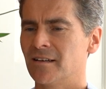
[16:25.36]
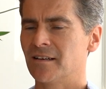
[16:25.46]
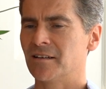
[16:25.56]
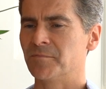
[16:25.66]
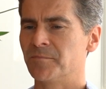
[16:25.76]

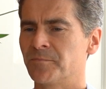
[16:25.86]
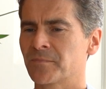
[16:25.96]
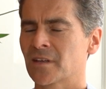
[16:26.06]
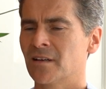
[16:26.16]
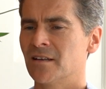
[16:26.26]

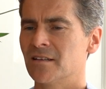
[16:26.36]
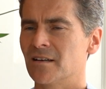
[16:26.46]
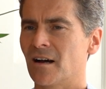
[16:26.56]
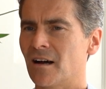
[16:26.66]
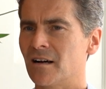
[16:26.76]

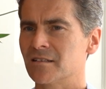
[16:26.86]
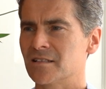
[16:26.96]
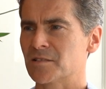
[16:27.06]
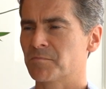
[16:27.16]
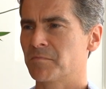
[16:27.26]
the
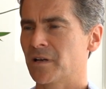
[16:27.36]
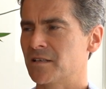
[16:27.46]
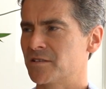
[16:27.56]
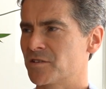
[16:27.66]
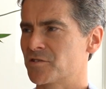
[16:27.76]
hardest
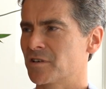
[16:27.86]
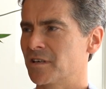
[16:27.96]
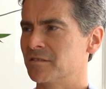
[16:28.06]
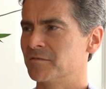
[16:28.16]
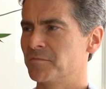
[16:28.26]
place to try
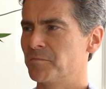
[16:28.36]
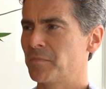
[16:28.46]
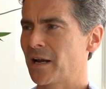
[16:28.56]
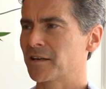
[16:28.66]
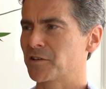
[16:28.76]
and
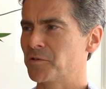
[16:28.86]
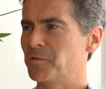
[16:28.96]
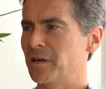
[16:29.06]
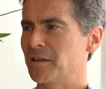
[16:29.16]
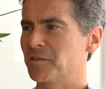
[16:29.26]
blag your
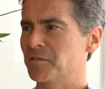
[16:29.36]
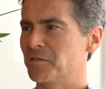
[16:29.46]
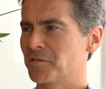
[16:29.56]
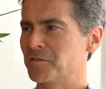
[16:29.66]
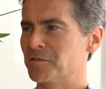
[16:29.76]
way
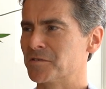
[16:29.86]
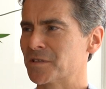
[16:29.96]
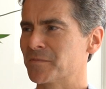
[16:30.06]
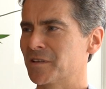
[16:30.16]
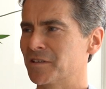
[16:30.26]
through
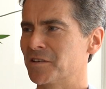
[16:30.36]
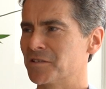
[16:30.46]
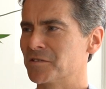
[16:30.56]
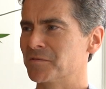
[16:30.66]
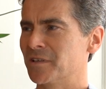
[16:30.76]
something that you
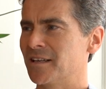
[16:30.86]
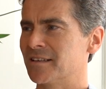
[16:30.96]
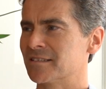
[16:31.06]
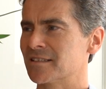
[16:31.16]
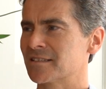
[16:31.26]
don't really
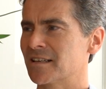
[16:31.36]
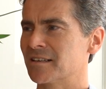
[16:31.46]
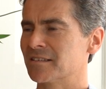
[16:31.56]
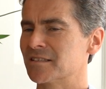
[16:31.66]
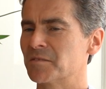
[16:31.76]

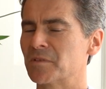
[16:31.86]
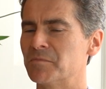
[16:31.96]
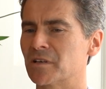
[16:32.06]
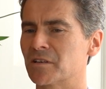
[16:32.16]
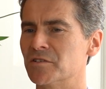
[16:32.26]
understand, simply
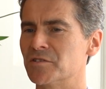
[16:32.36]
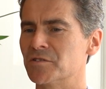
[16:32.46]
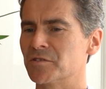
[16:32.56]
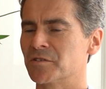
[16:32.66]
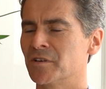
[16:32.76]
because
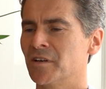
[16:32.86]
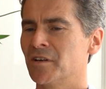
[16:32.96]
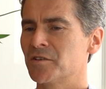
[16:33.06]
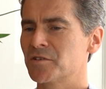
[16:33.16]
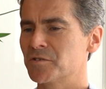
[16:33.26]
you're
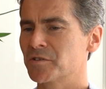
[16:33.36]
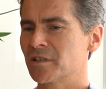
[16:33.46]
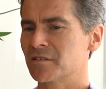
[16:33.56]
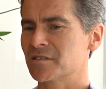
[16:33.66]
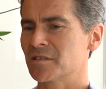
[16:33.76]

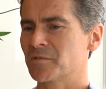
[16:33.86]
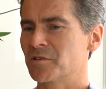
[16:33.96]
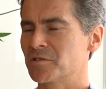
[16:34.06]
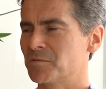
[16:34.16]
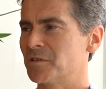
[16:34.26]
talking to someone
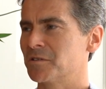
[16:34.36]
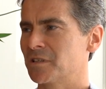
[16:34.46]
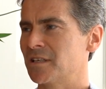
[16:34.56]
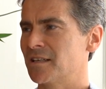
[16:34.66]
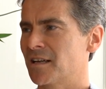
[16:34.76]
who's a
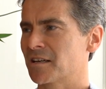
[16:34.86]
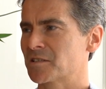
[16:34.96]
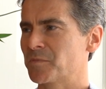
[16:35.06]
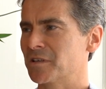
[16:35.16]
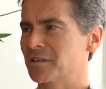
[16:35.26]
world-leading
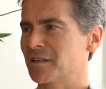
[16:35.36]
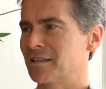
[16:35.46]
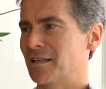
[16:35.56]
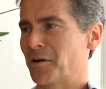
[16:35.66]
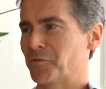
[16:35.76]
expert
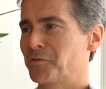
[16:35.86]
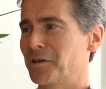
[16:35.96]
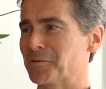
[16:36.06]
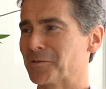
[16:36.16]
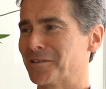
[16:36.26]
in that
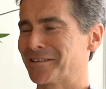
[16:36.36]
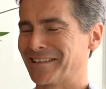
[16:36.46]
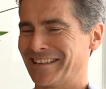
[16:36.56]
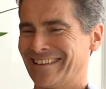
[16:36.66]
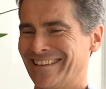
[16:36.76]
field.
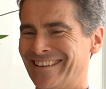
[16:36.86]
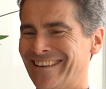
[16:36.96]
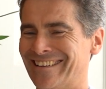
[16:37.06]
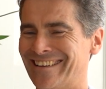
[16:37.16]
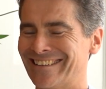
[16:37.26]

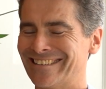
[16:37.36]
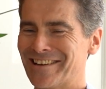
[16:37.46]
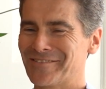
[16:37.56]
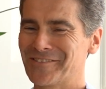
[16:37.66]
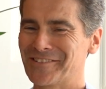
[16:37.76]
And
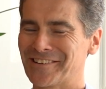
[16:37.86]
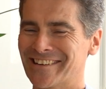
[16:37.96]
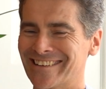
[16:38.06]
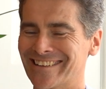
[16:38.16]
therefore,